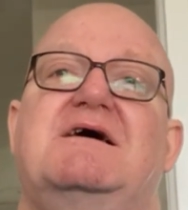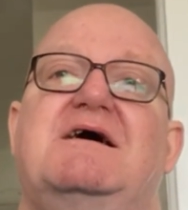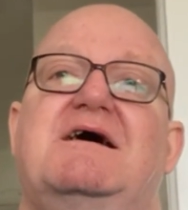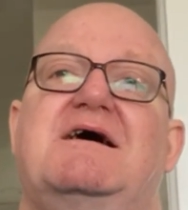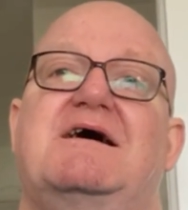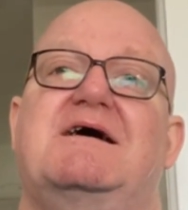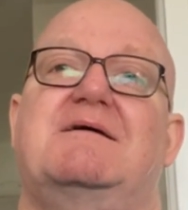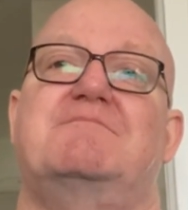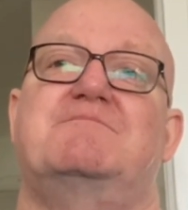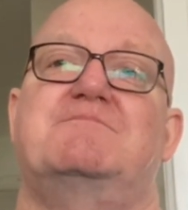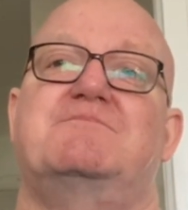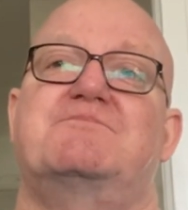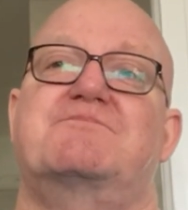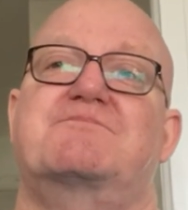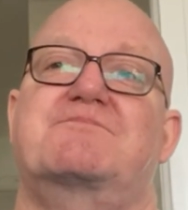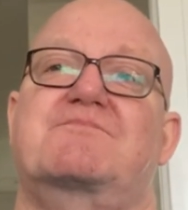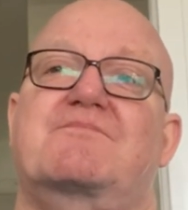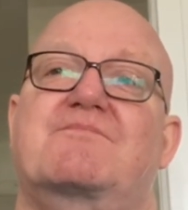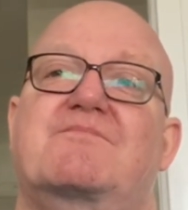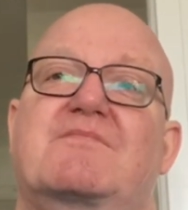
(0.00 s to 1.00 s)

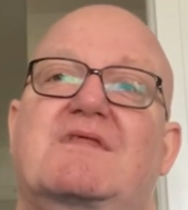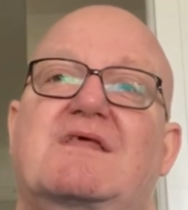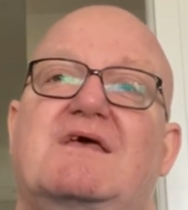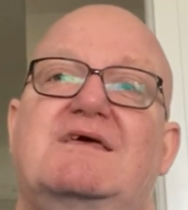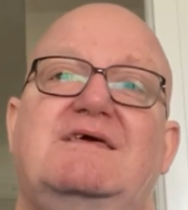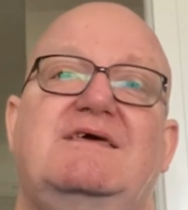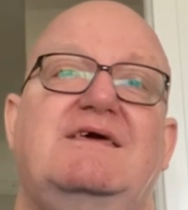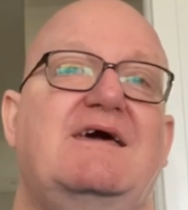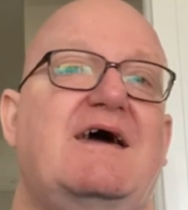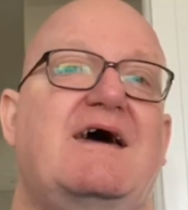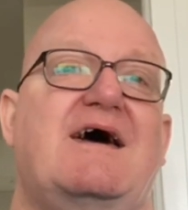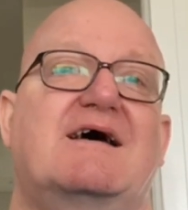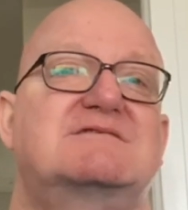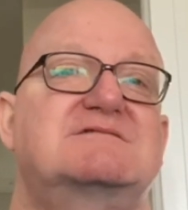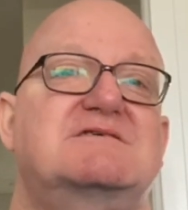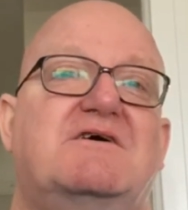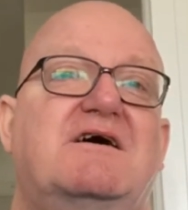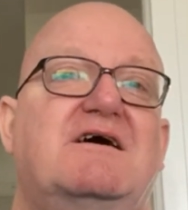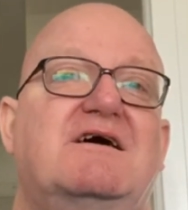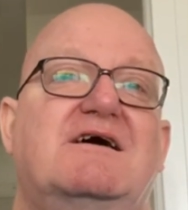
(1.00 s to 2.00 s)

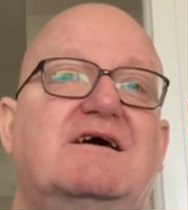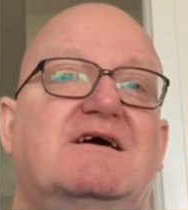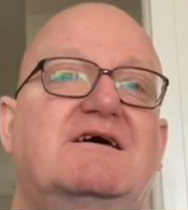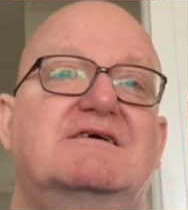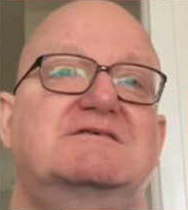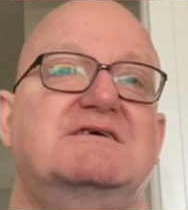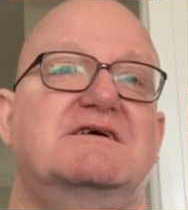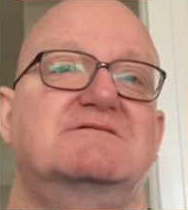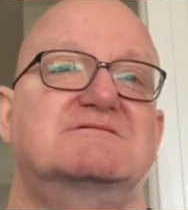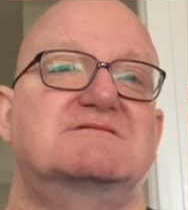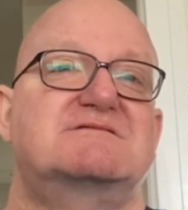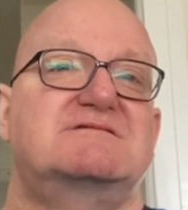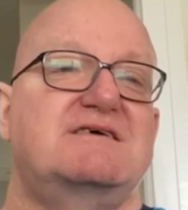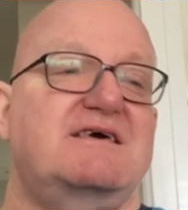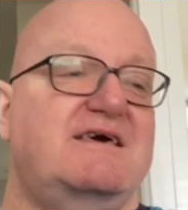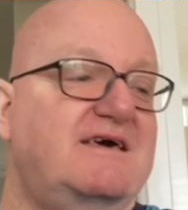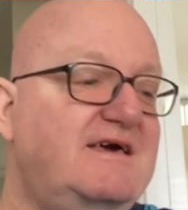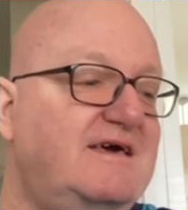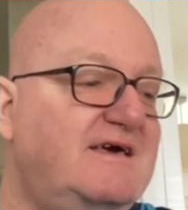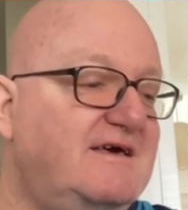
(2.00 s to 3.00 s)
So I don't
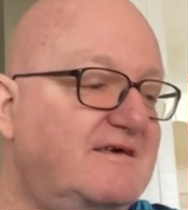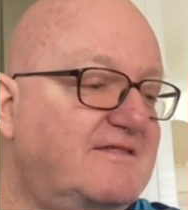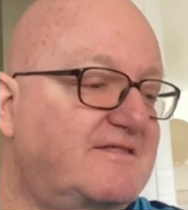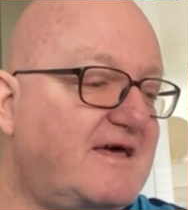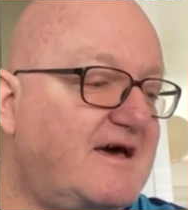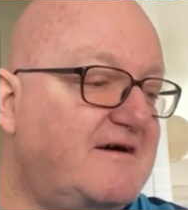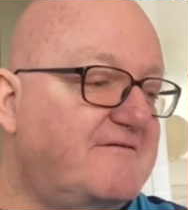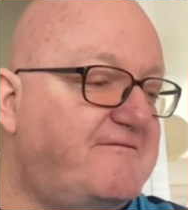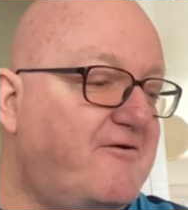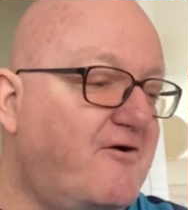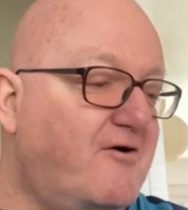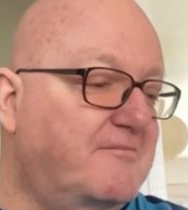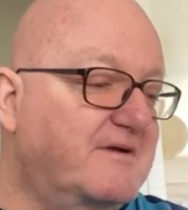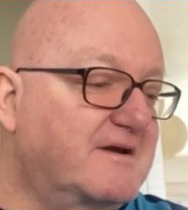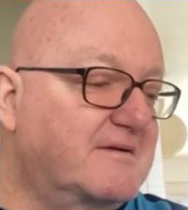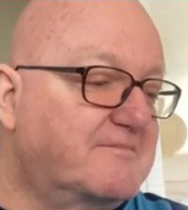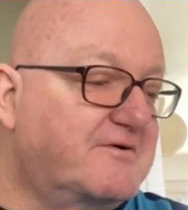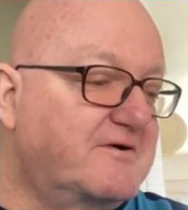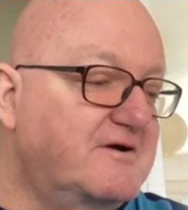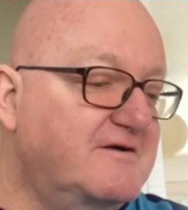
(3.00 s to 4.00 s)
see their form
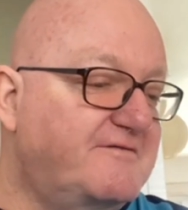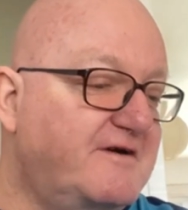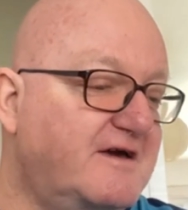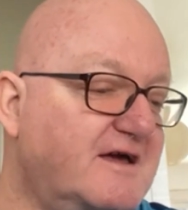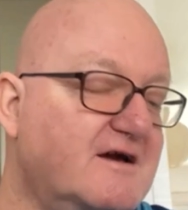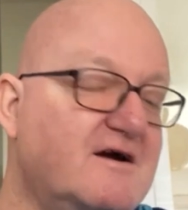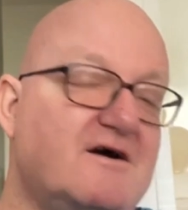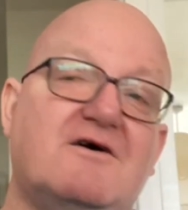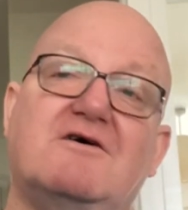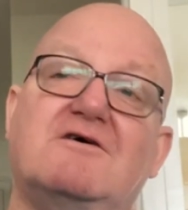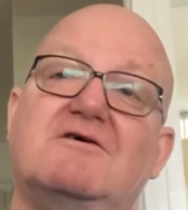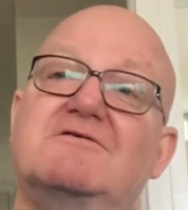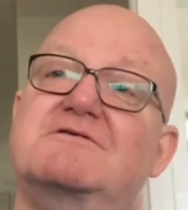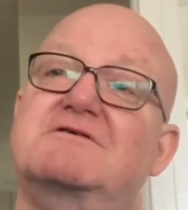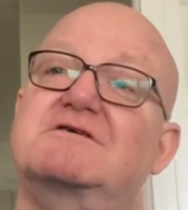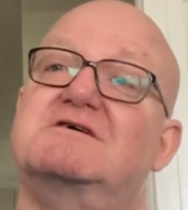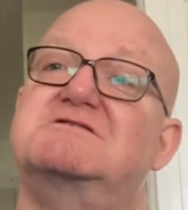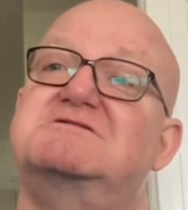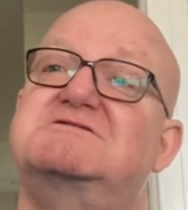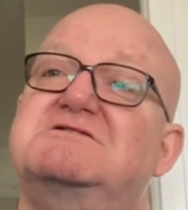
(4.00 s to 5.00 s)
improving
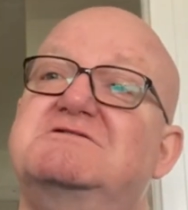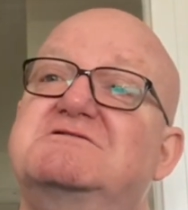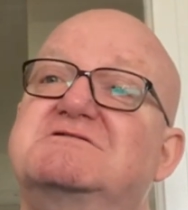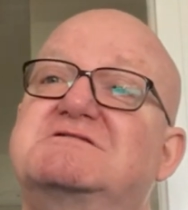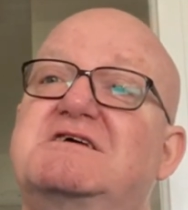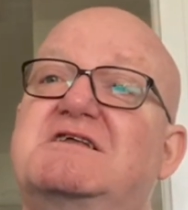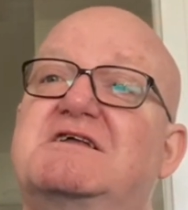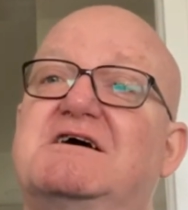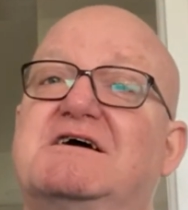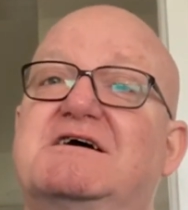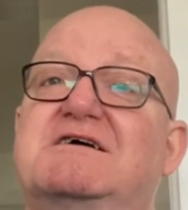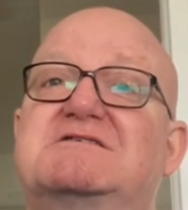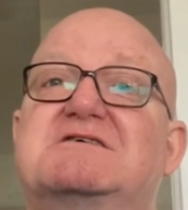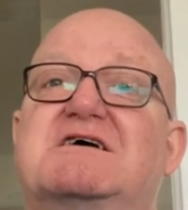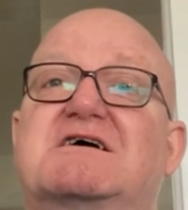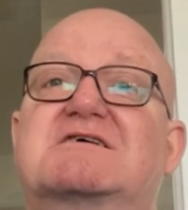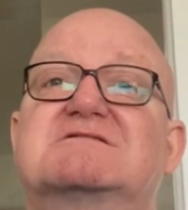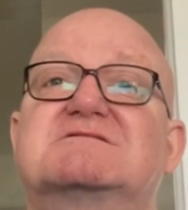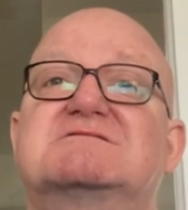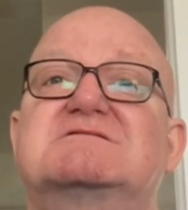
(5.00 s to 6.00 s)
on Tuesday night.
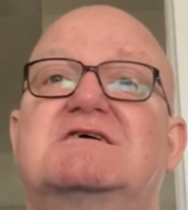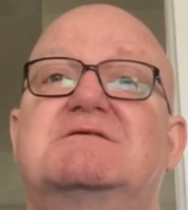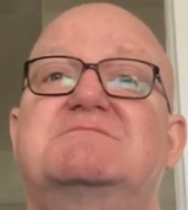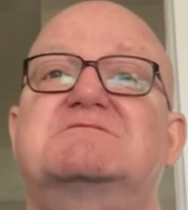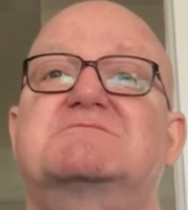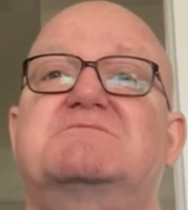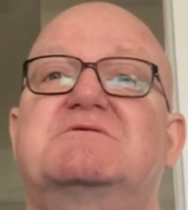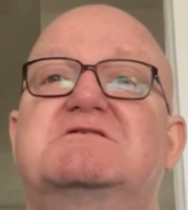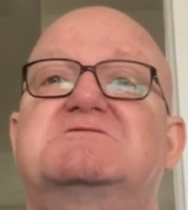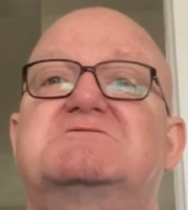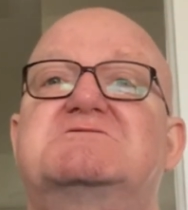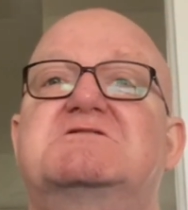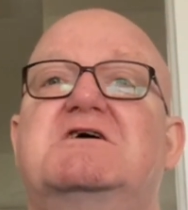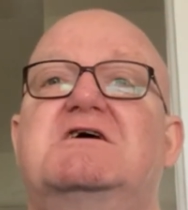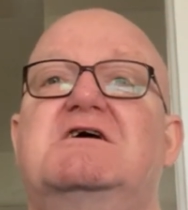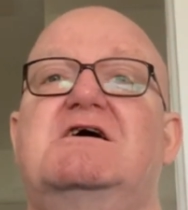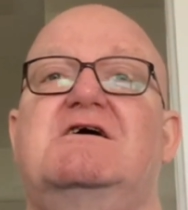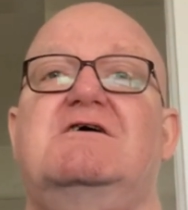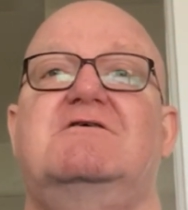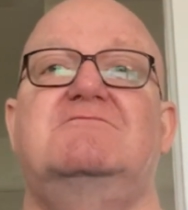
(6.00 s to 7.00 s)
I can see Ipswich
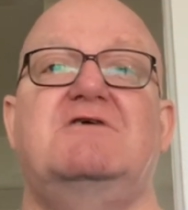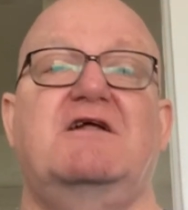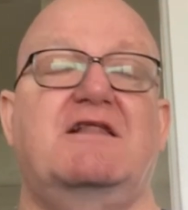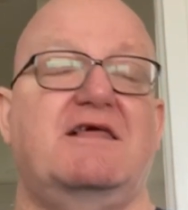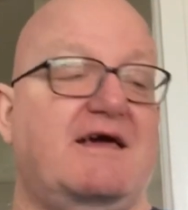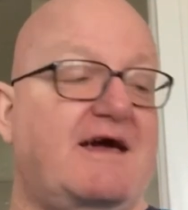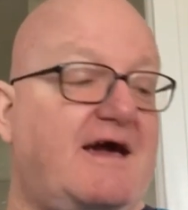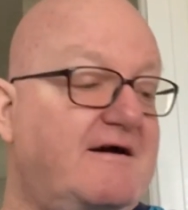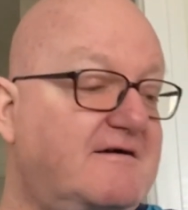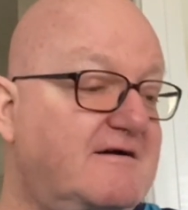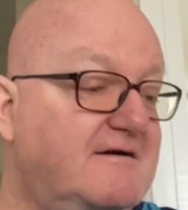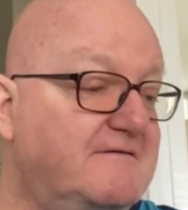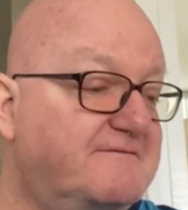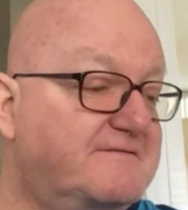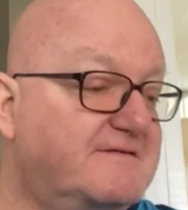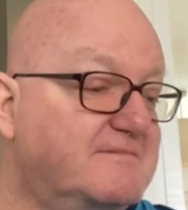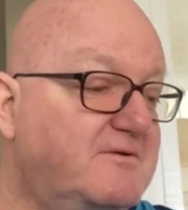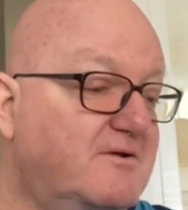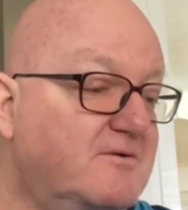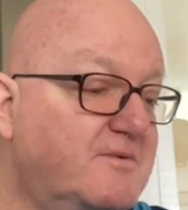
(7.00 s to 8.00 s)
running out
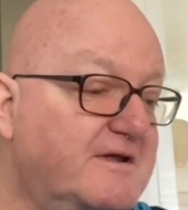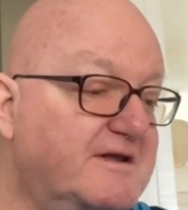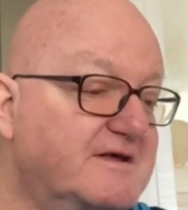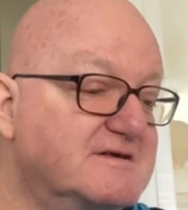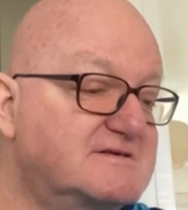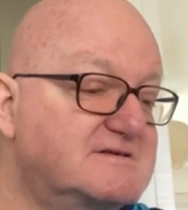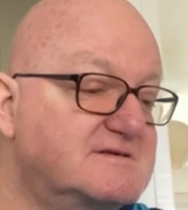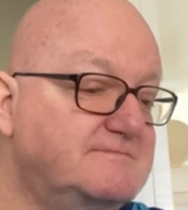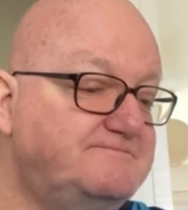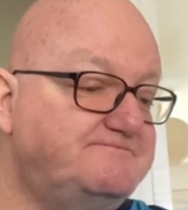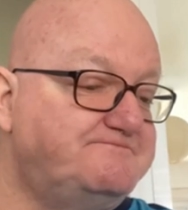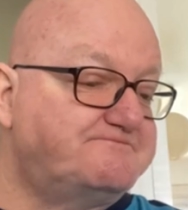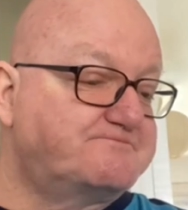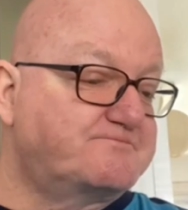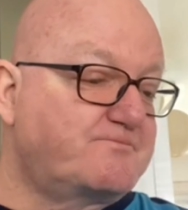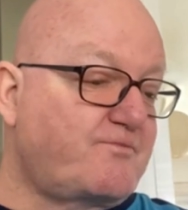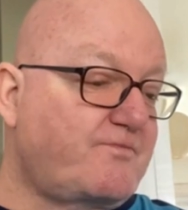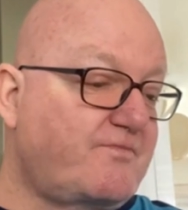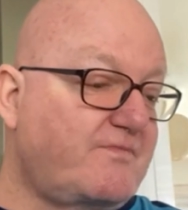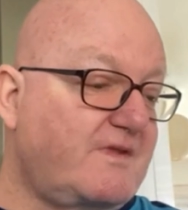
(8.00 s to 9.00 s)
comfortable winners,
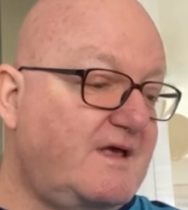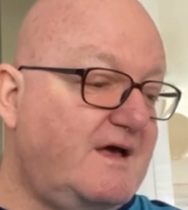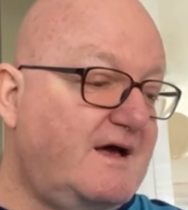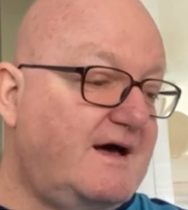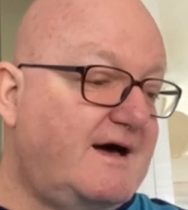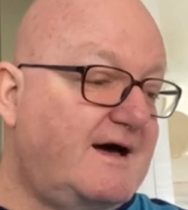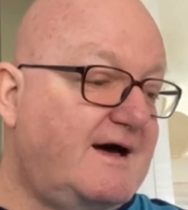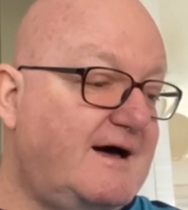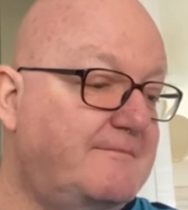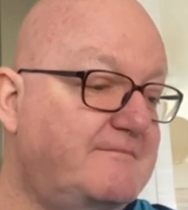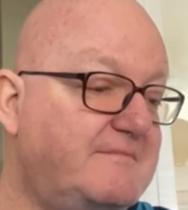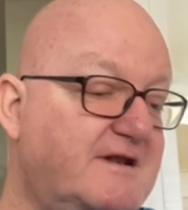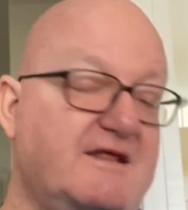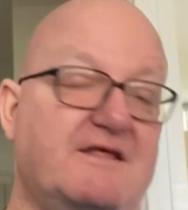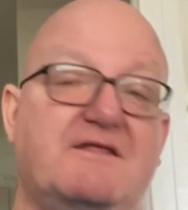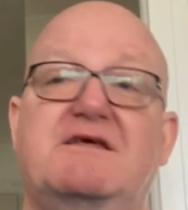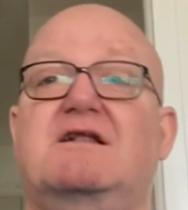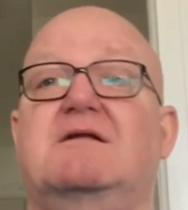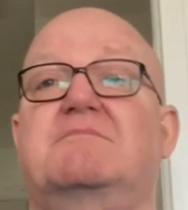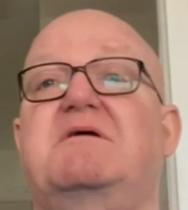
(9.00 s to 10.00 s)

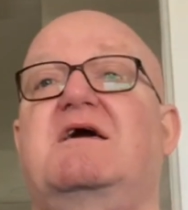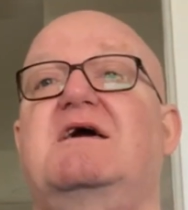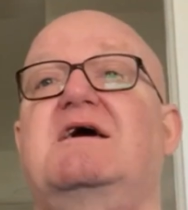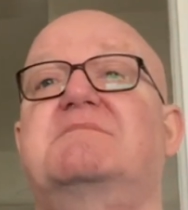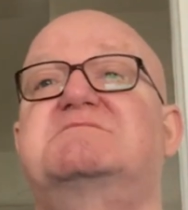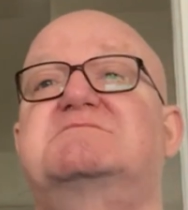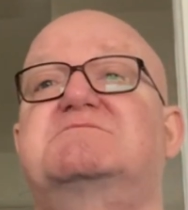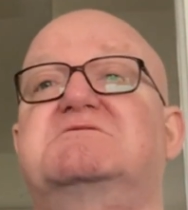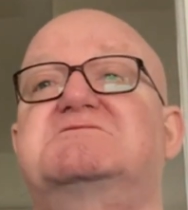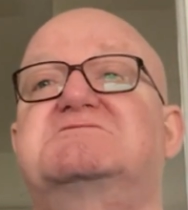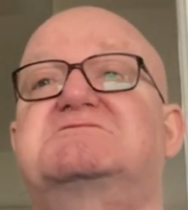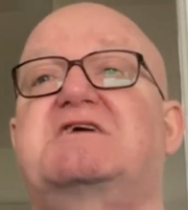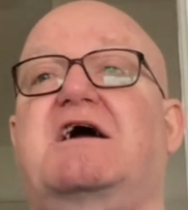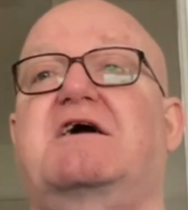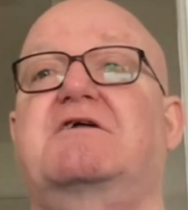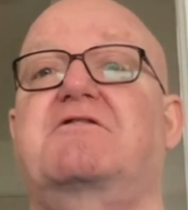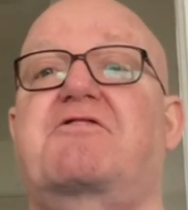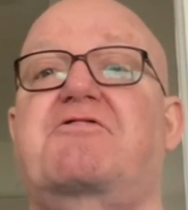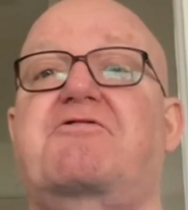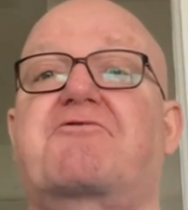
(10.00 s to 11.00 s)
and it'll be Ipswich
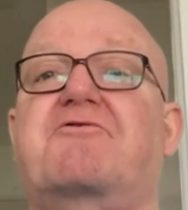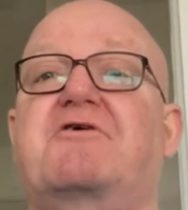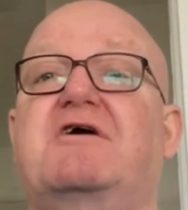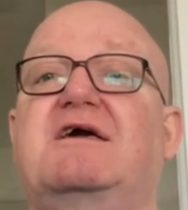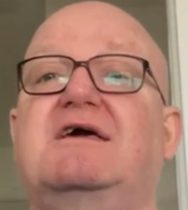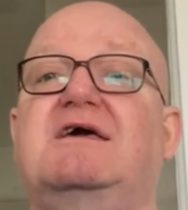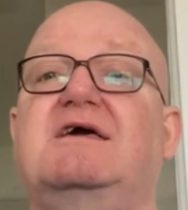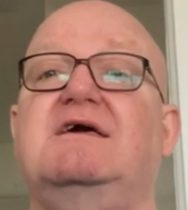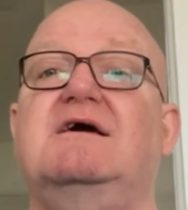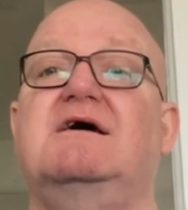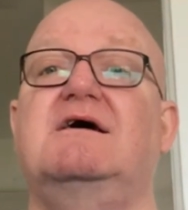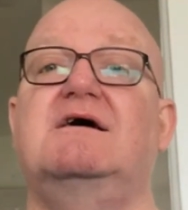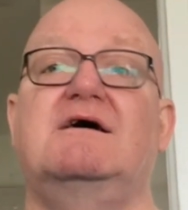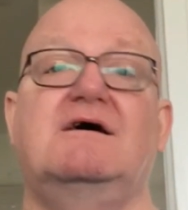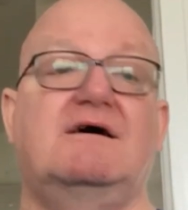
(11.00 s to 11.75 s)
Town 3,